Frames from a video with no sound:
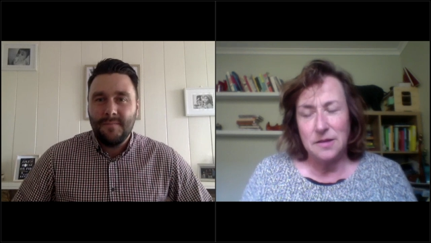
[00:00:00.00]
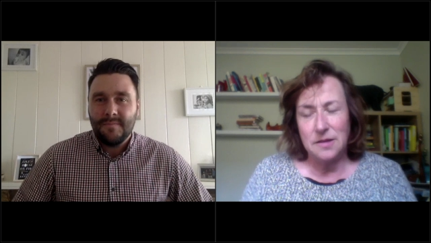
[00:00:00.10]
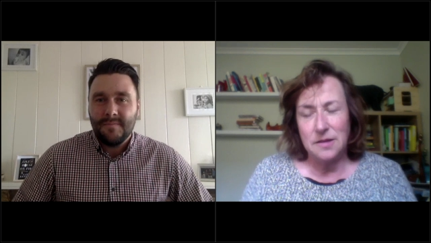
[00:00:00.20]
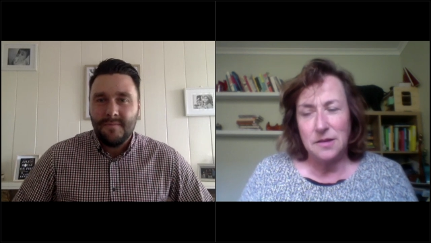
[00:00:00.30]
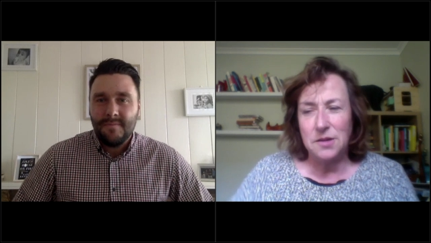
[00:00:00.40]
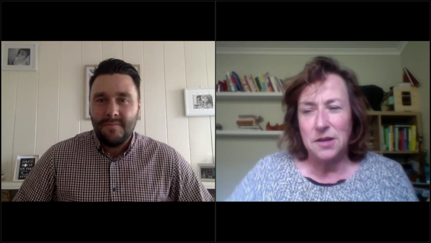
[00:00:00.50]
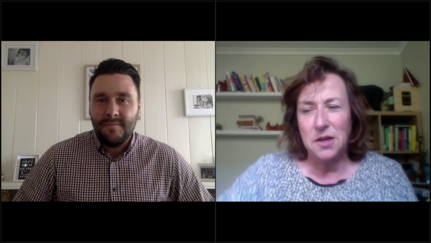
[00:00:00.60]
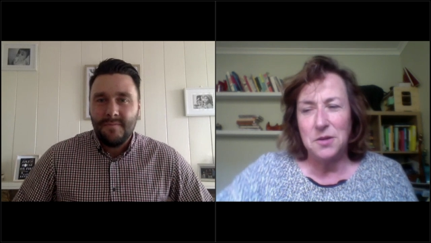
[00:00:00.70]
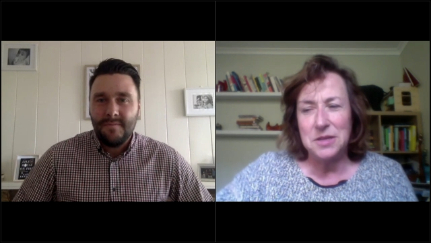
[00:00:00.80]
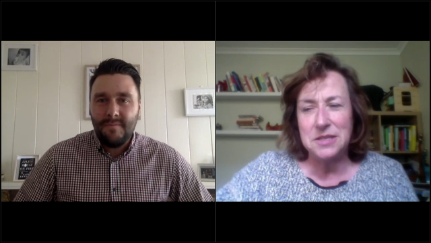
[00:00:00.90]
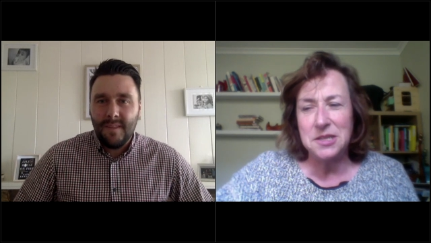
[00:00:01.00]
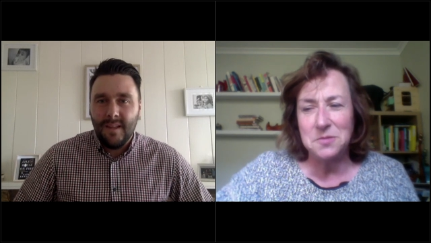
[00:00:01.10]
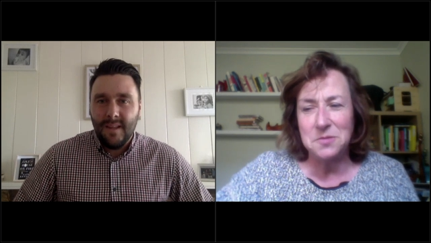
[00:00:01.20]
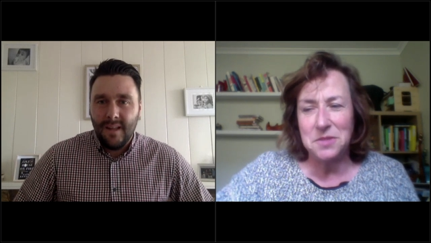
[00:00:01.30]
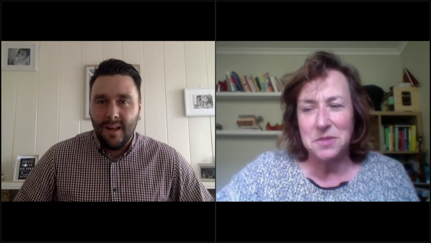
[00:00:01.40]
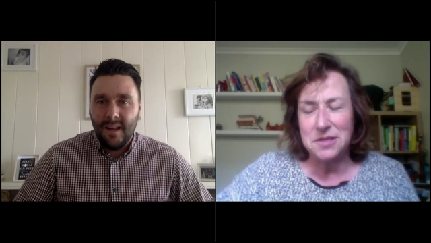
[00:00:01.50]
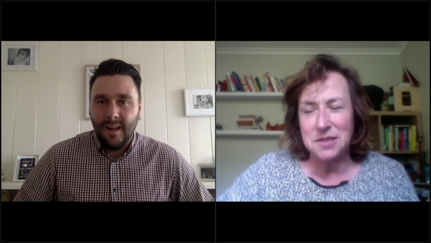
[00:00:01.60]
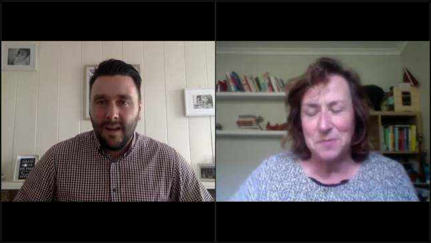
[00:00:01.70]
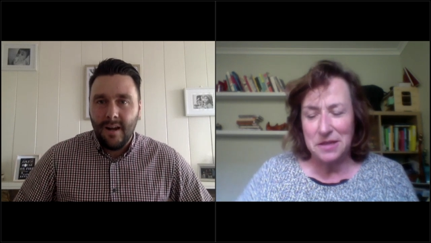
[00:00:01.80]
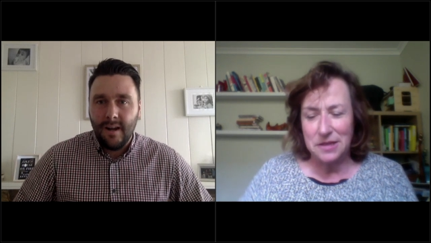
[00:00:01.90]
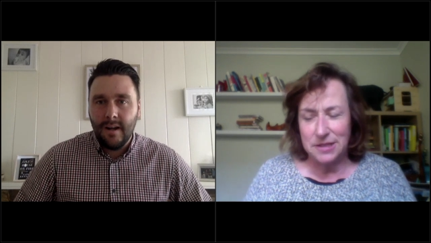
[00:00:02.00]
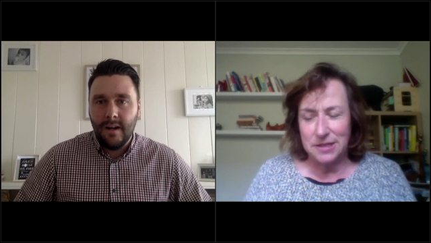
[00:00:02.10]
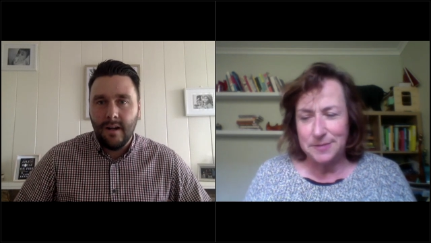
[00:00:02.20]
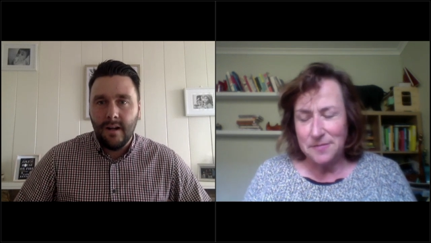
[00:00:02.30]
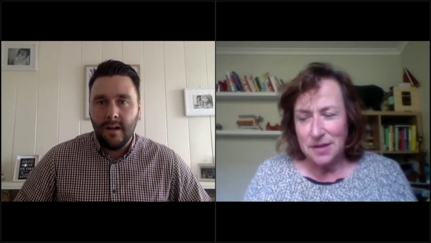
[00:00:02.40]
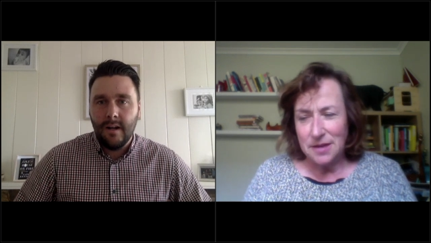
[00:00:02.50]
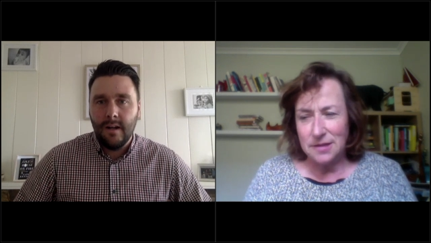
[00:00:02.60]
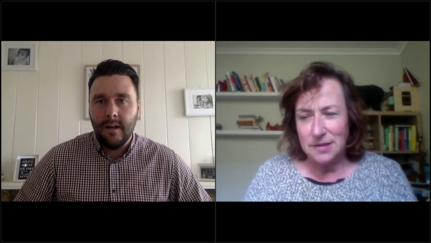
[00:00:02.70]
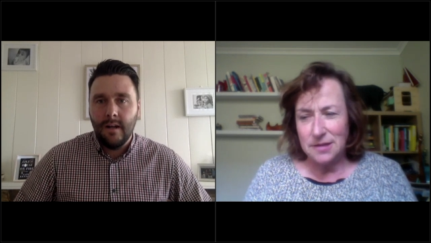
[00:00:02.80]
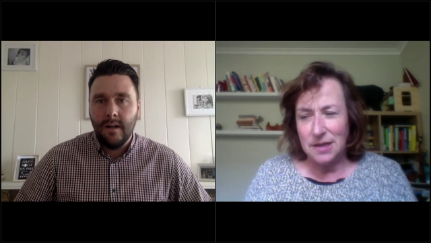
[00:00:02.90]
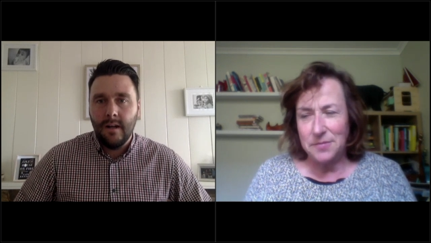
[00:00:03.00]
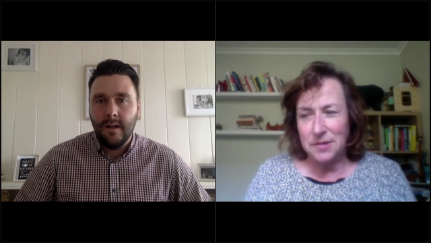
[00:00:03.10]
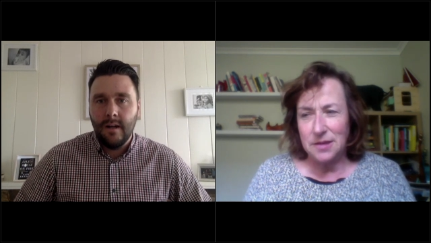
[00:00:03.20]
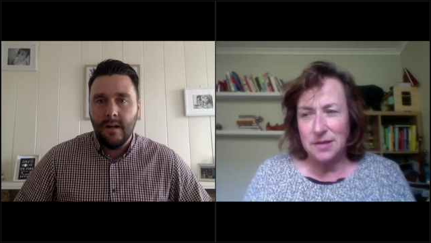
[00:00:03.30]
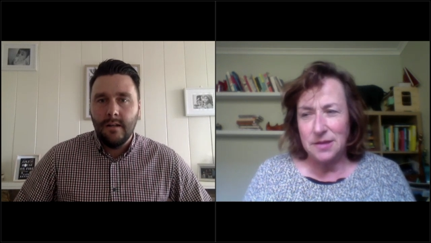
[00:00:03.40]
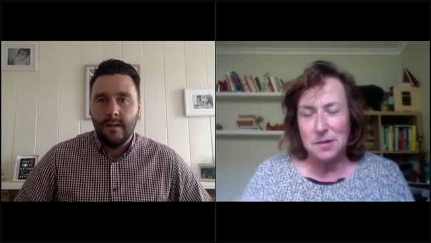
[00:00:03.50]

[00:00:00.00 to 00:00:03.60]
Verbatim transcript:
Speaker 1: You know, I always think to myself, Ben, that the um,